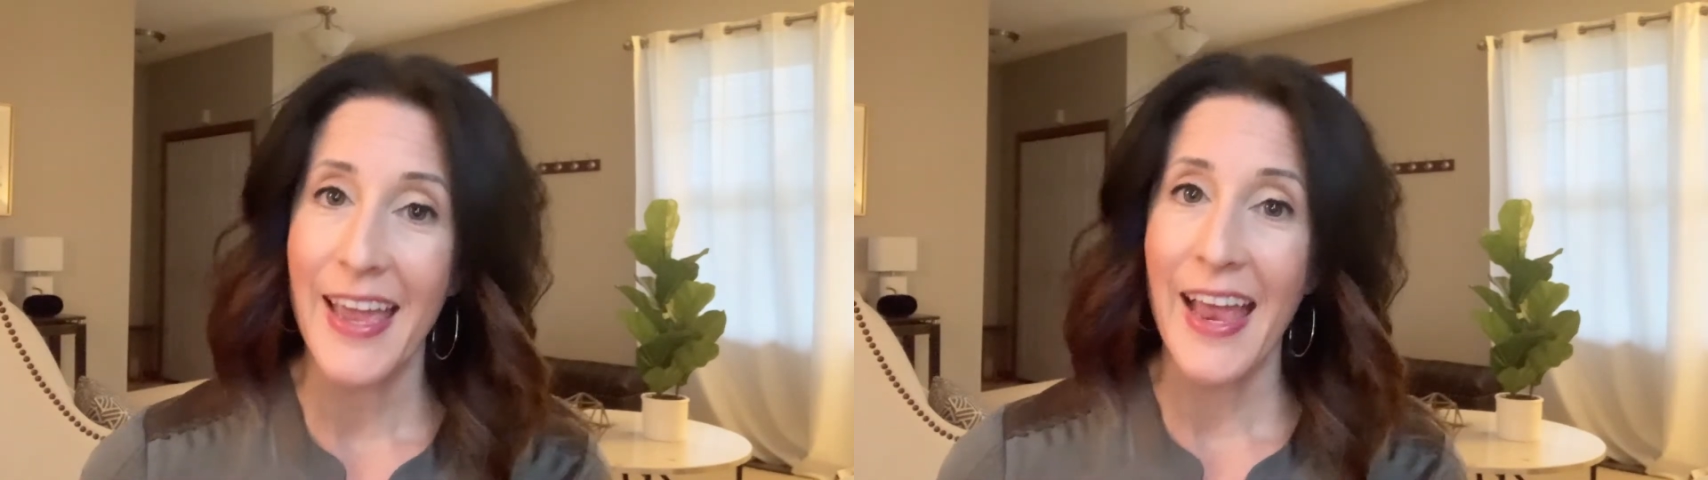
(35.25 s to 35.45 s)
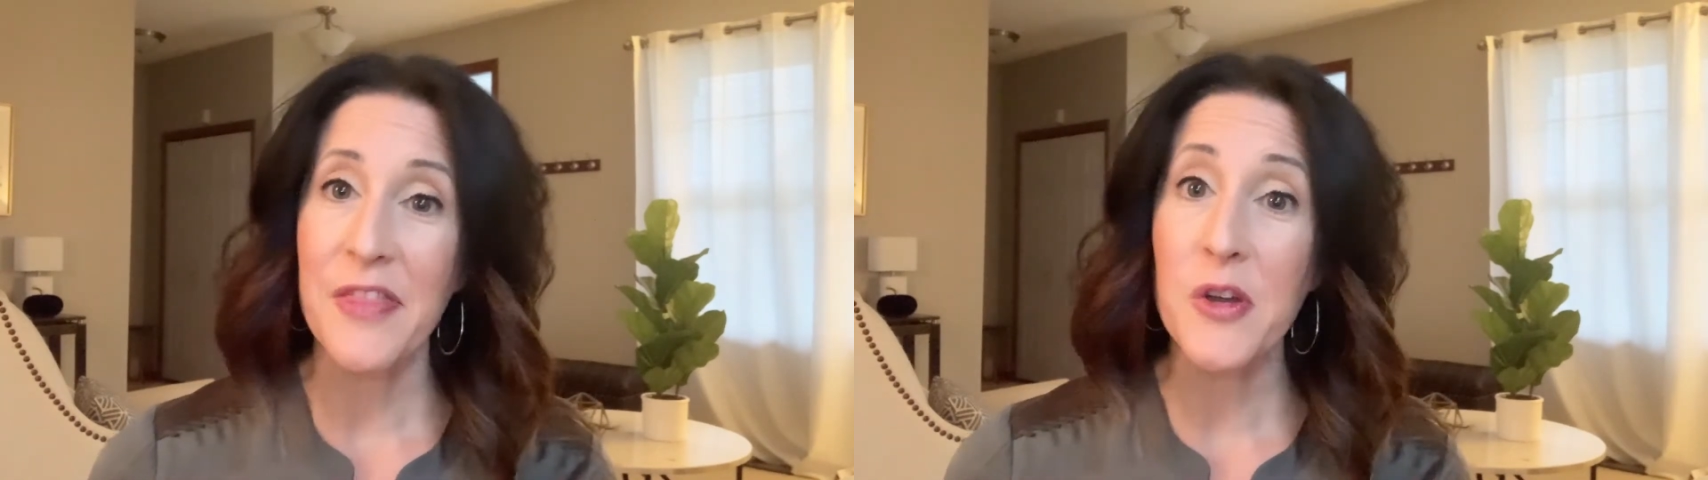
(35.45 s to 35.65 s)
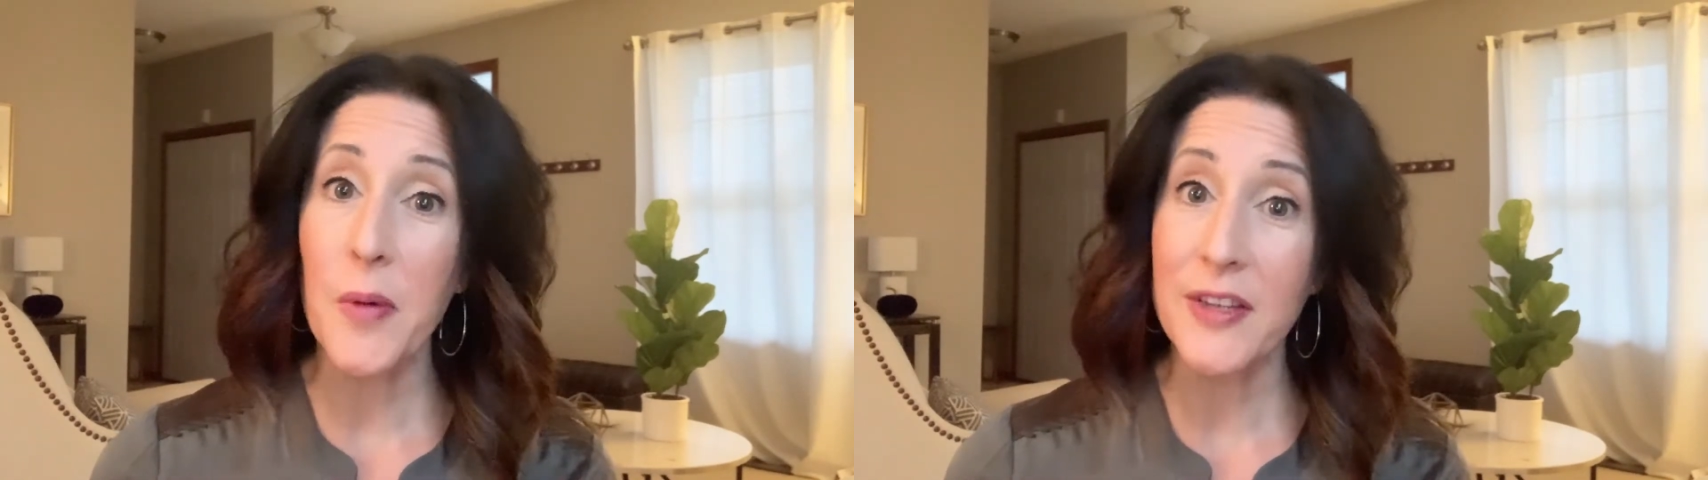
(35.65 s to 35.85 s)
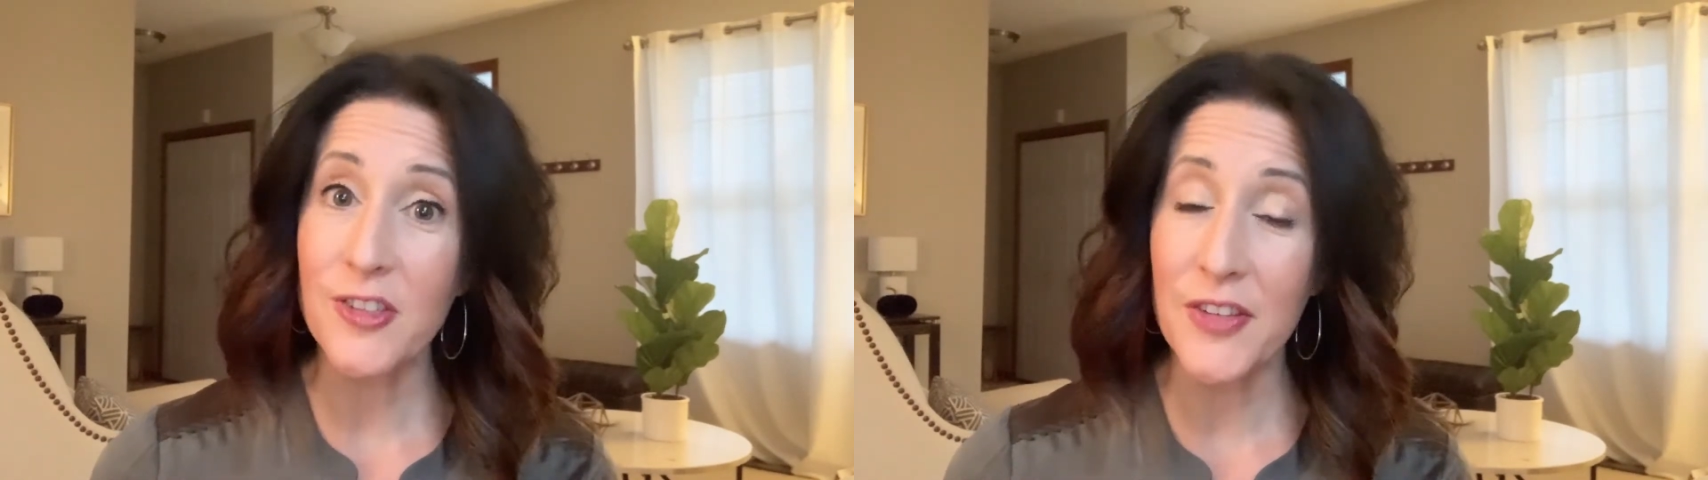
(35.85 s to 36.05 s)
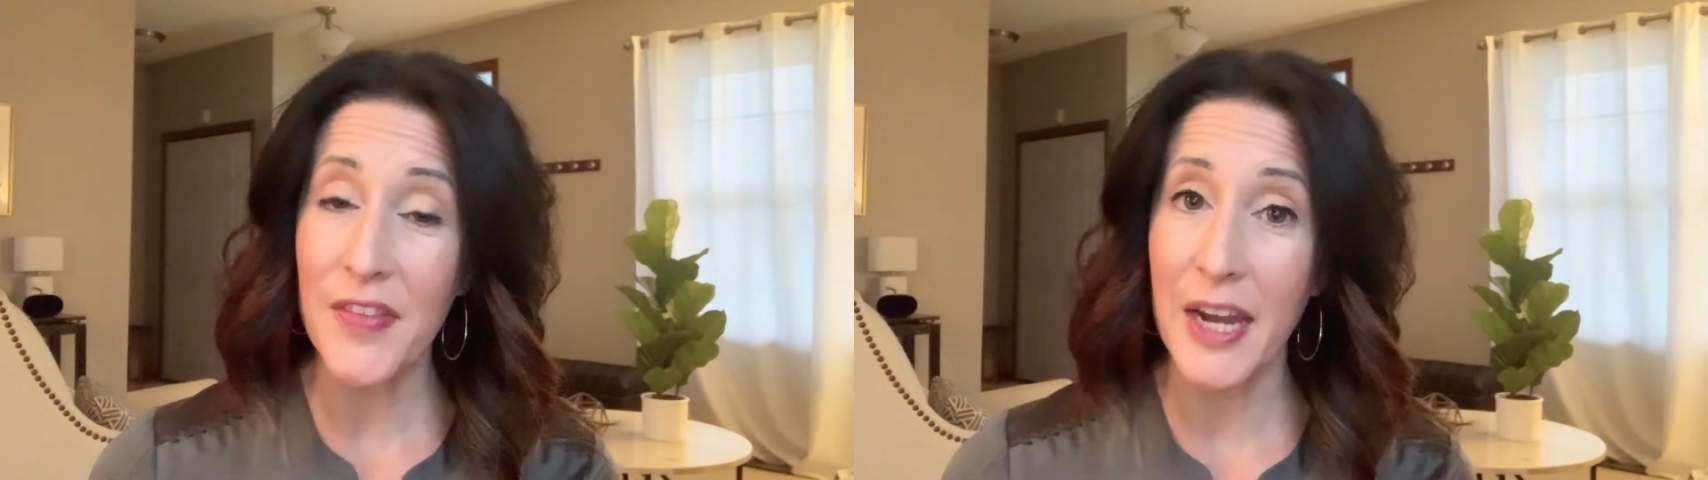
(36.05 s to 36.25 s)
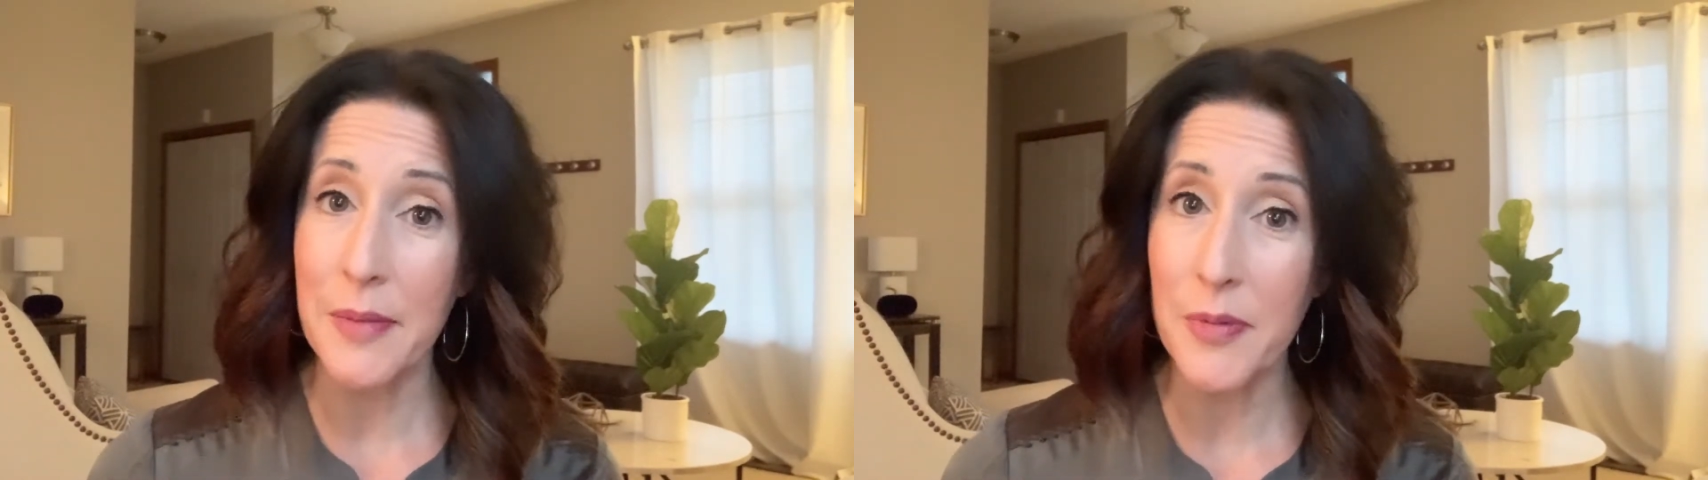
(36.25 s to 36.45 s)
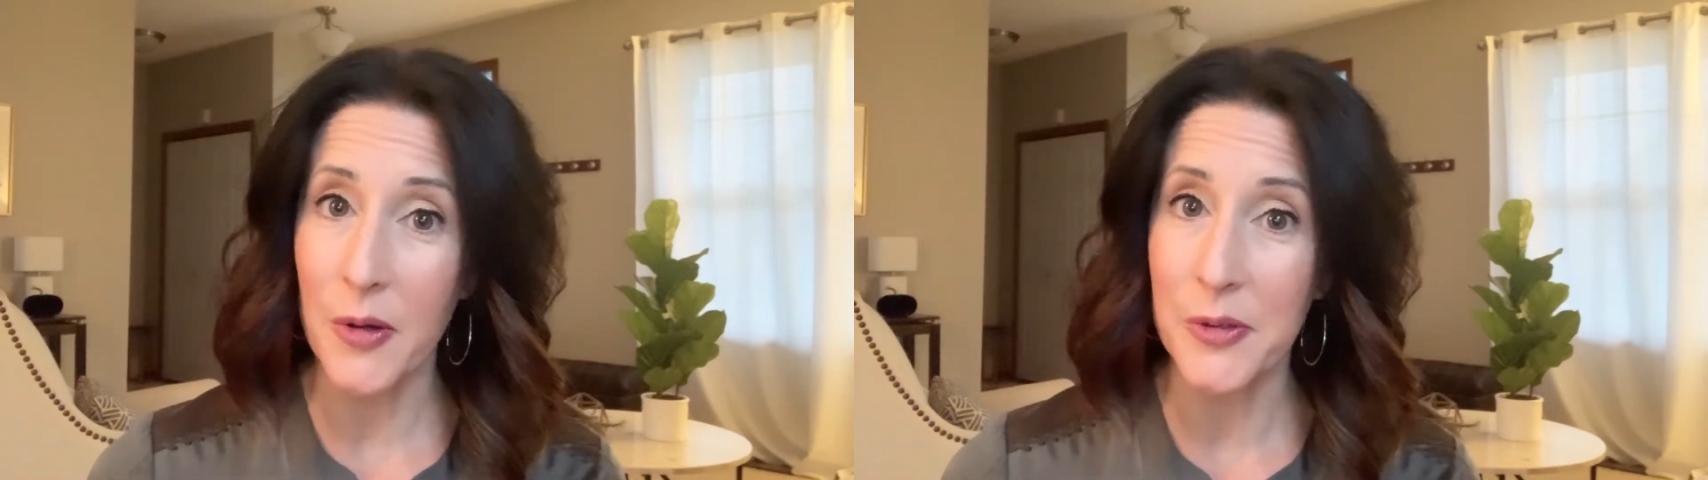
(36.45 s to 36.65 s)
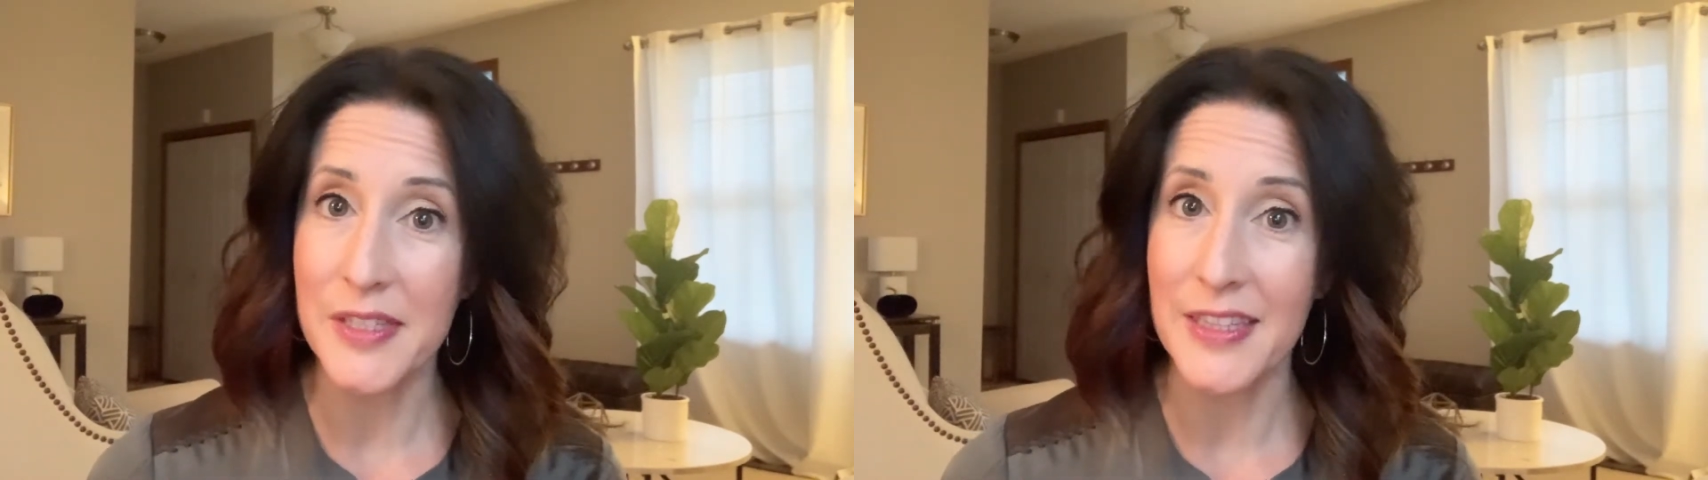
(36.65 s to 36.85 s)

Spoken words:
And the question that I posed in